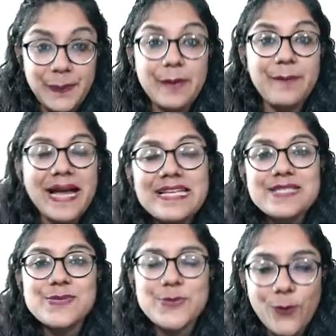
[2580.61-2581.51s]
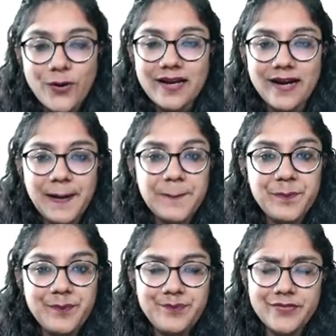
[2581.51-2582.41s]
the balance scorecard,
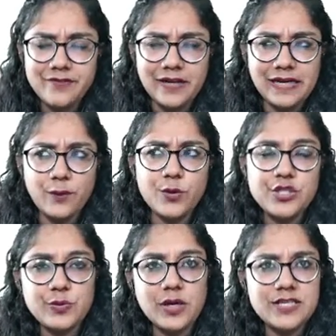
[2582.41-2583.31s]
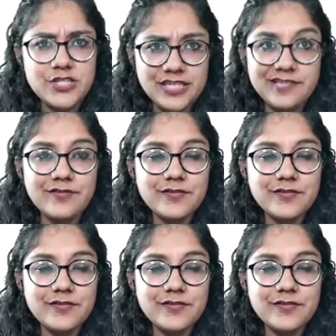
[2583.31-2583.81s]
when I want to achieve